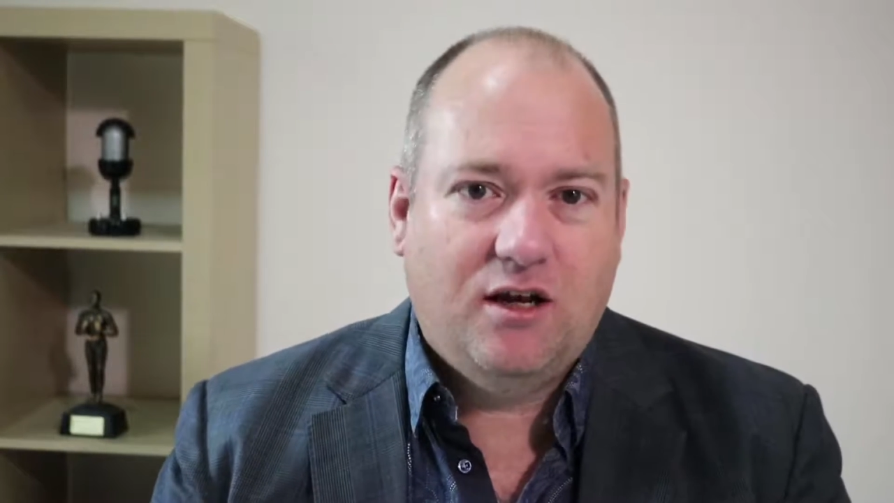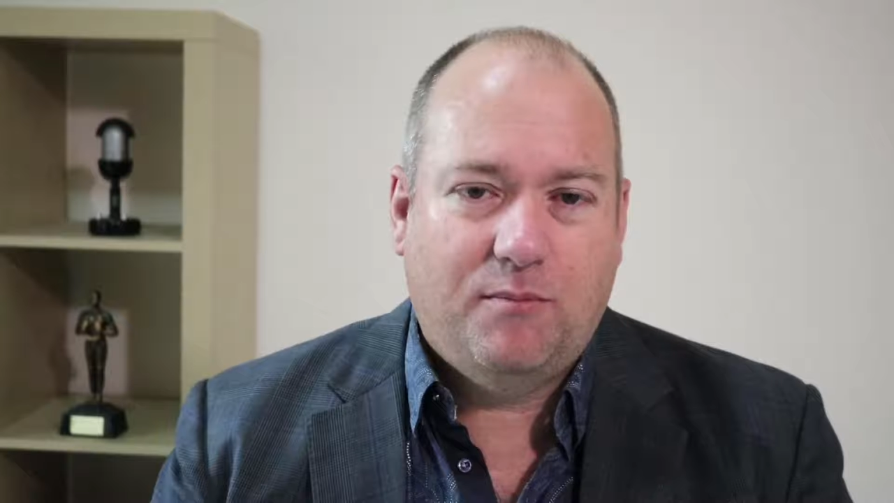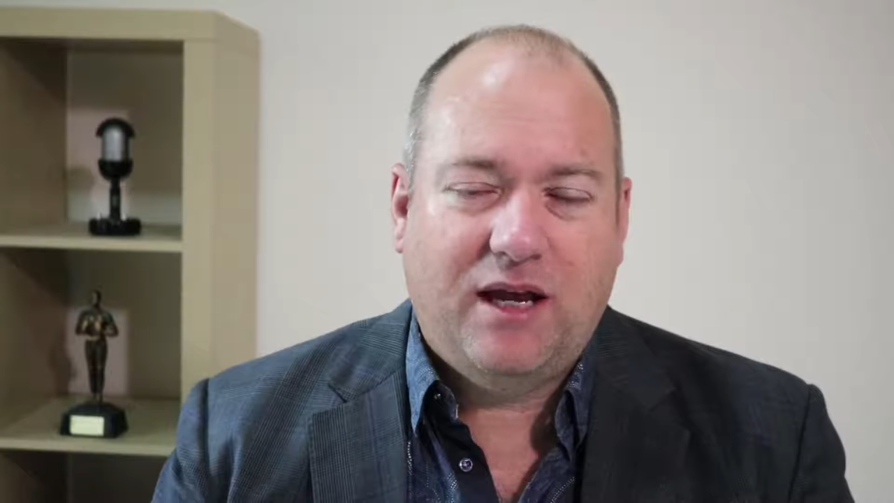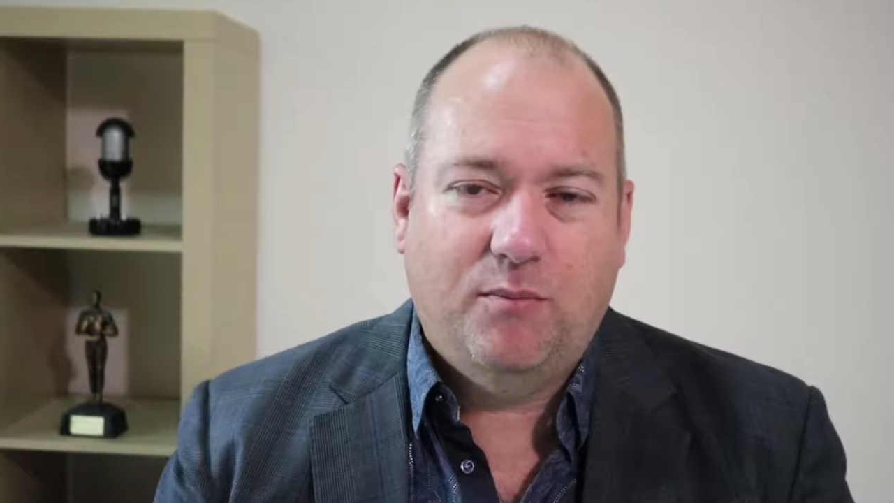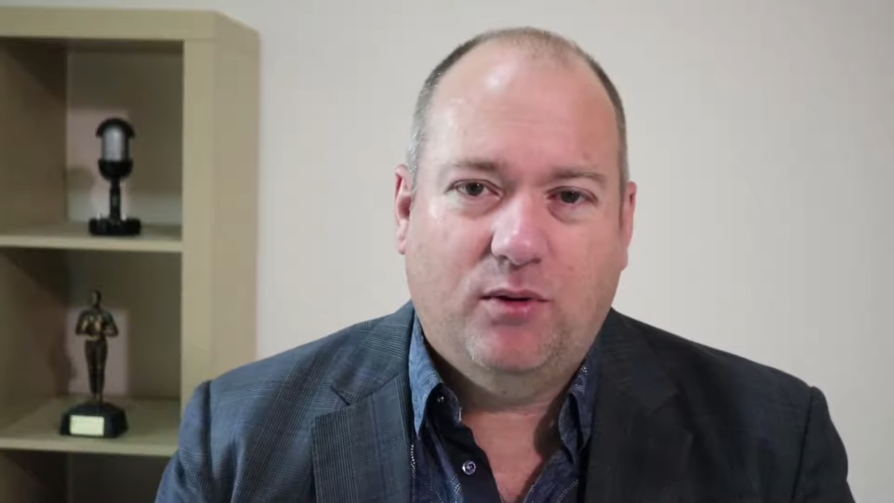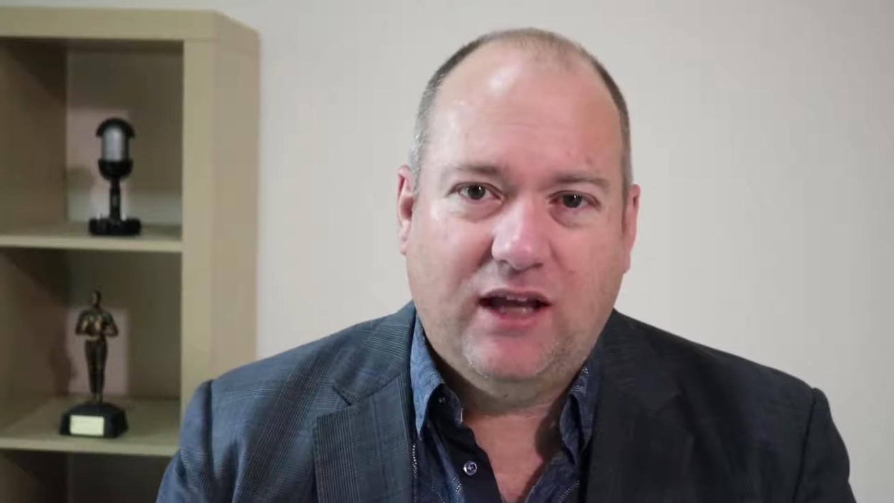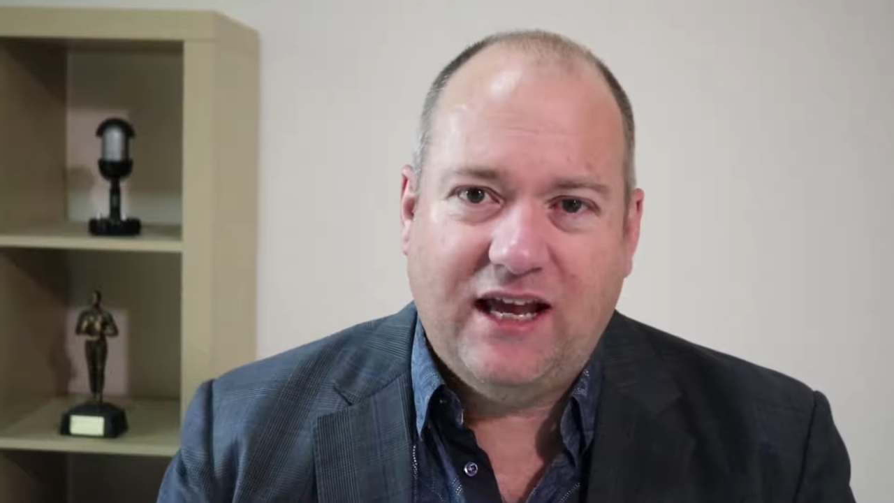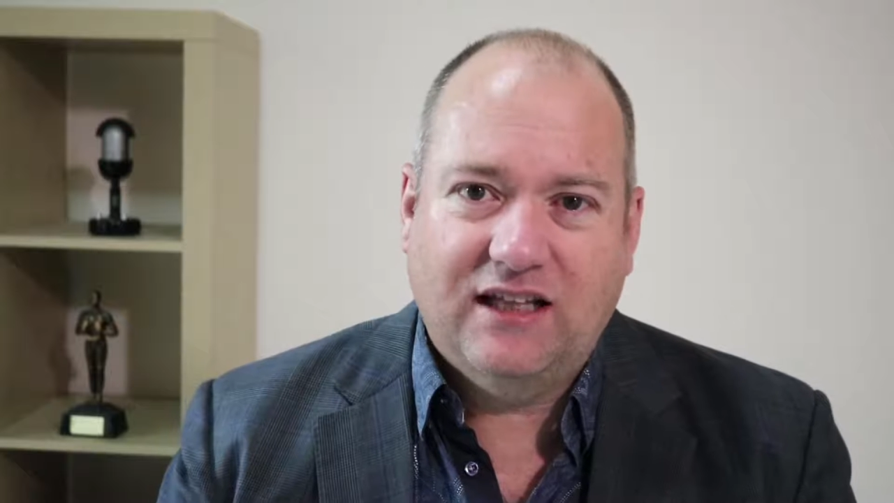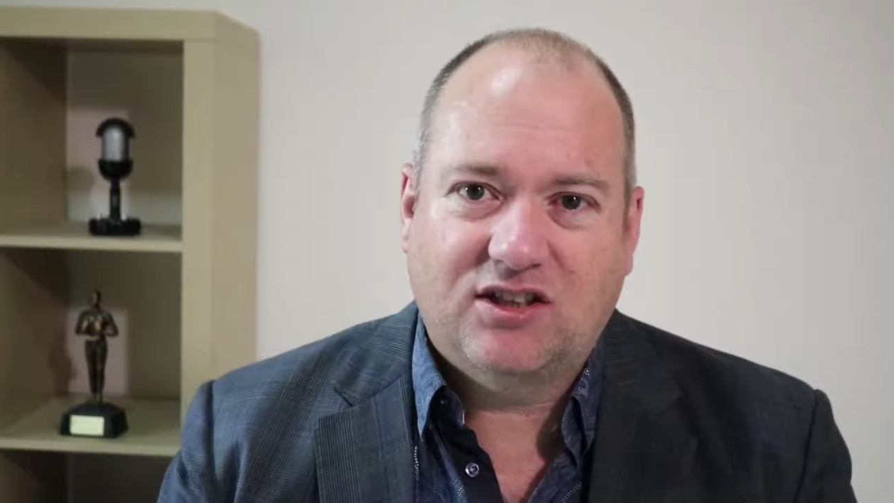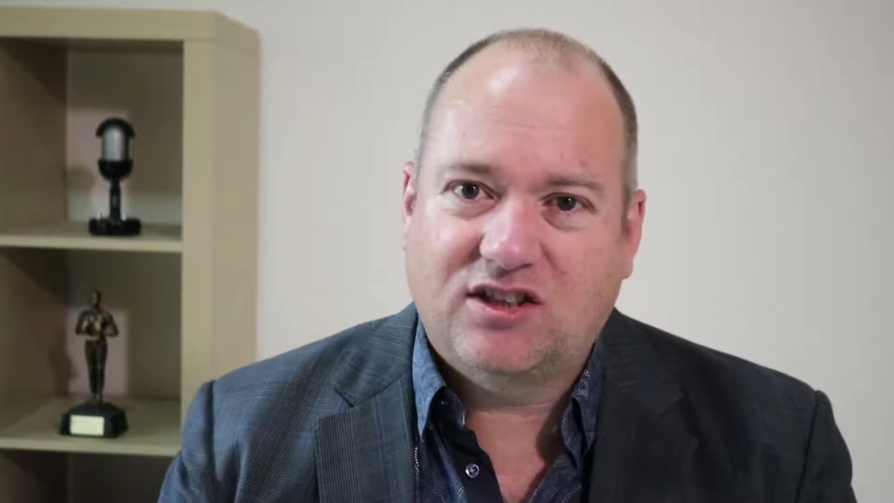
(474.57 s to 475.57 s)
people
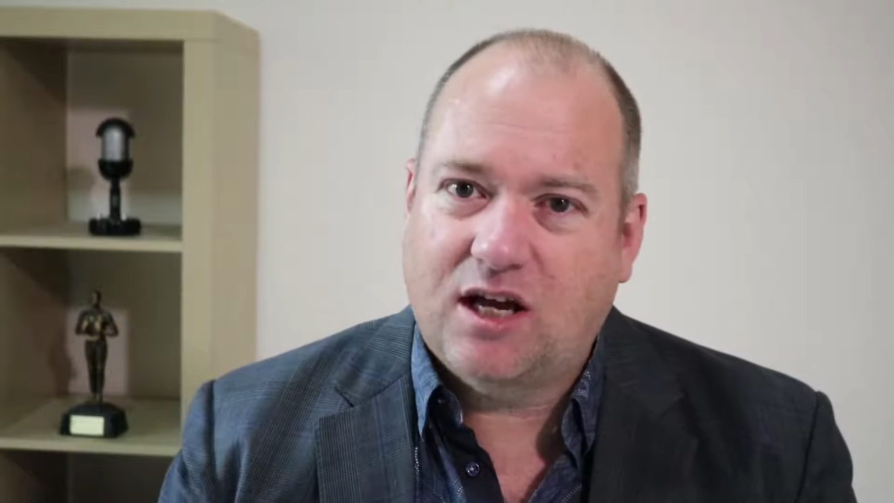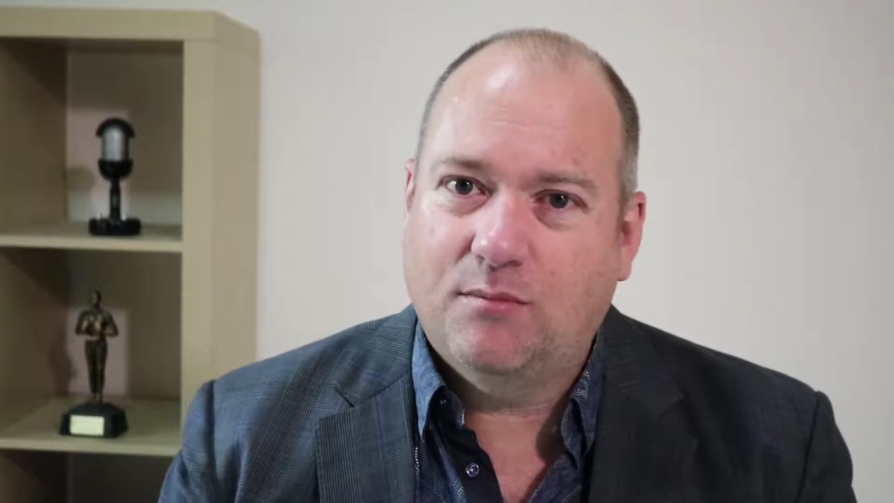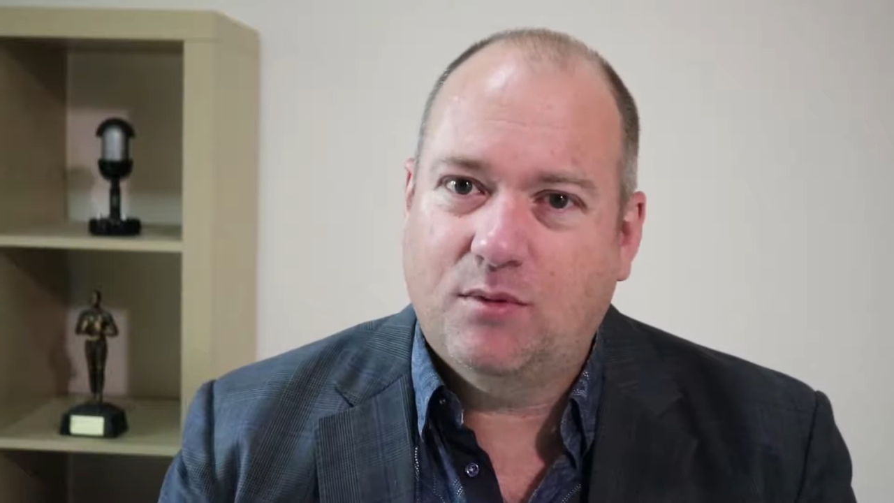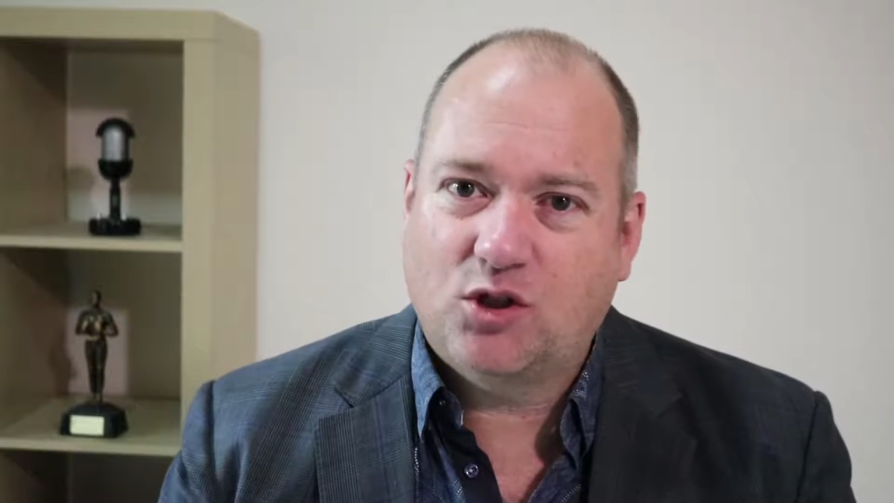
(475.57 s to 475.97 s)
in some